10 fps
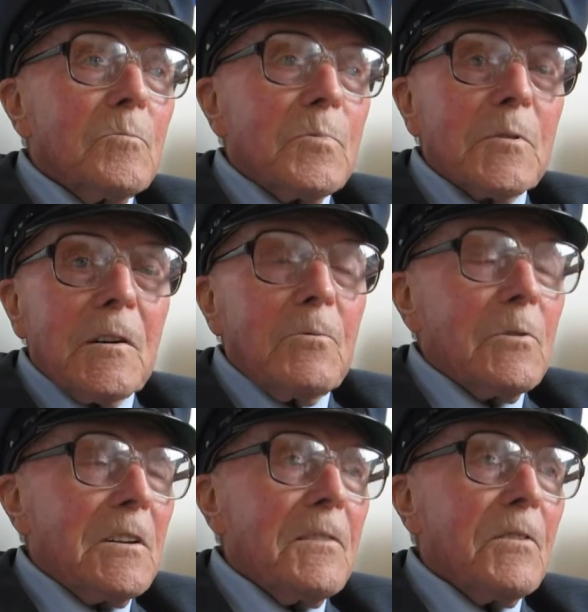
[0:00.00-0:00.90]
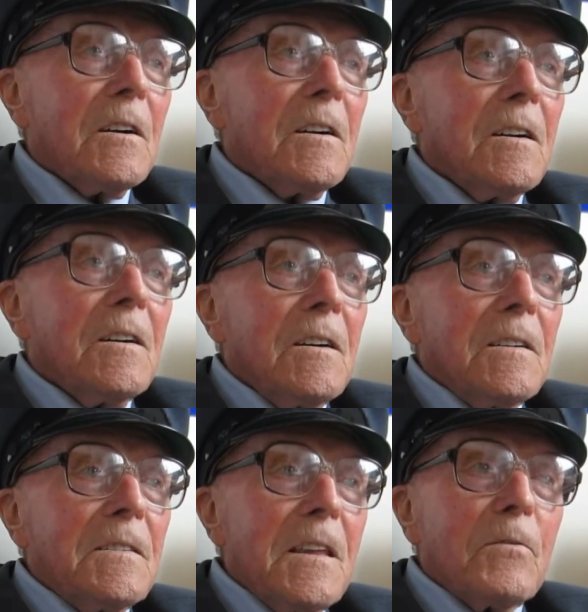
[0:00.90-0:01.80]
but they were never
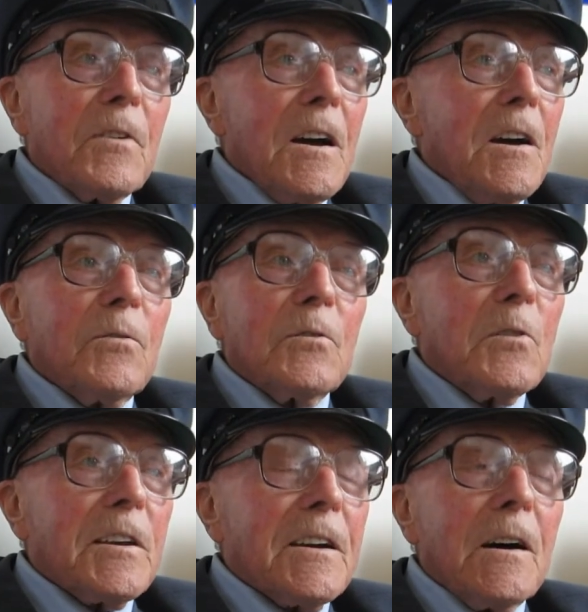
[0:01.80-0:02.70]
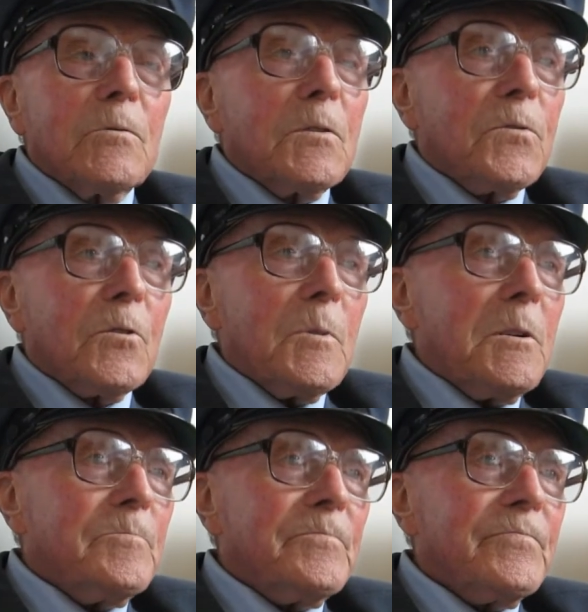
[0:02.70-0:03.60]
ever recovered from it.
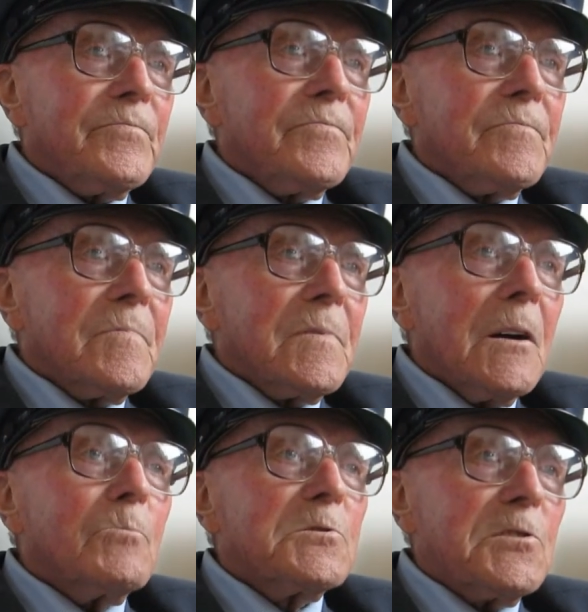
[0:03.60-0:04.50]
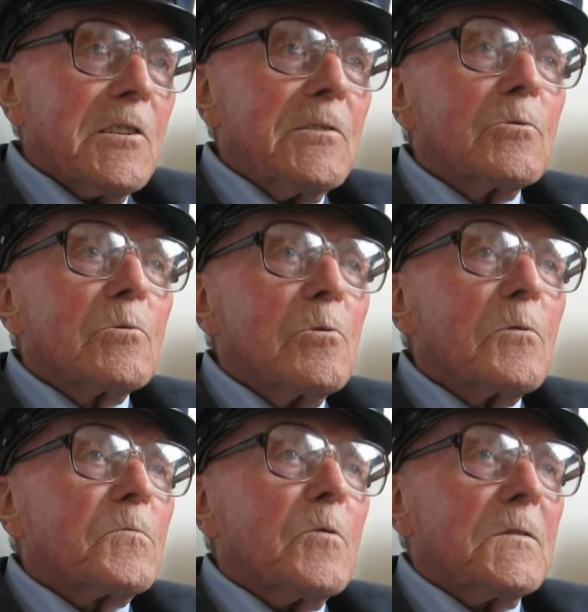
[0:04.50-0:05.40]
That was the end of the
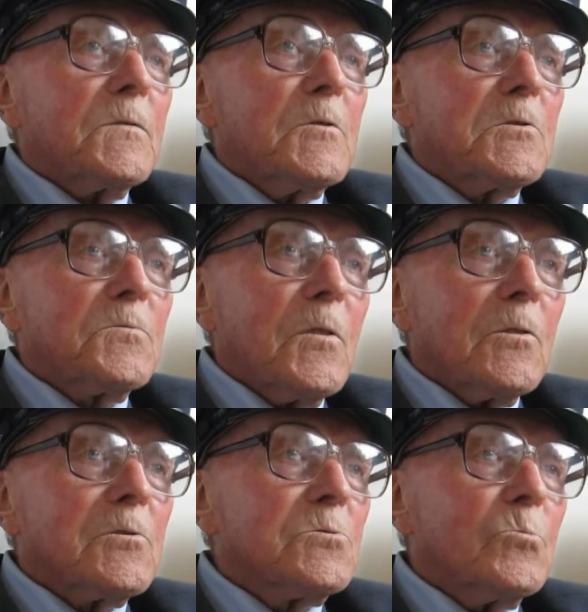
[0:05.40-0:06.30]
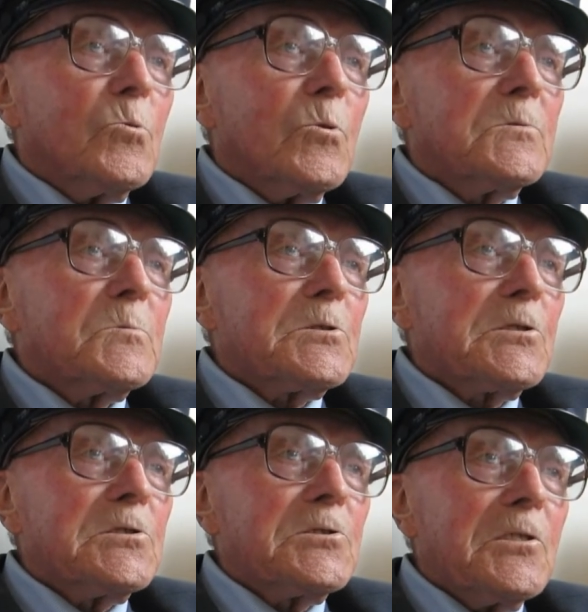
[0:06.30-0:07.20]
Luftwaffe as far as war was
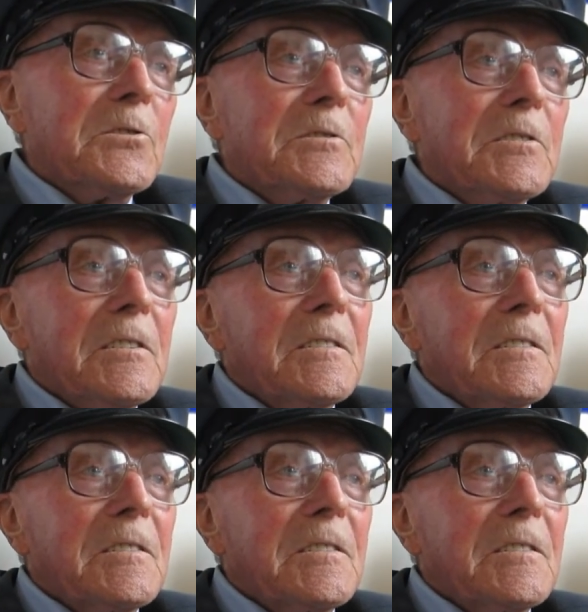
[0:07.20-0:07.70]
concerned.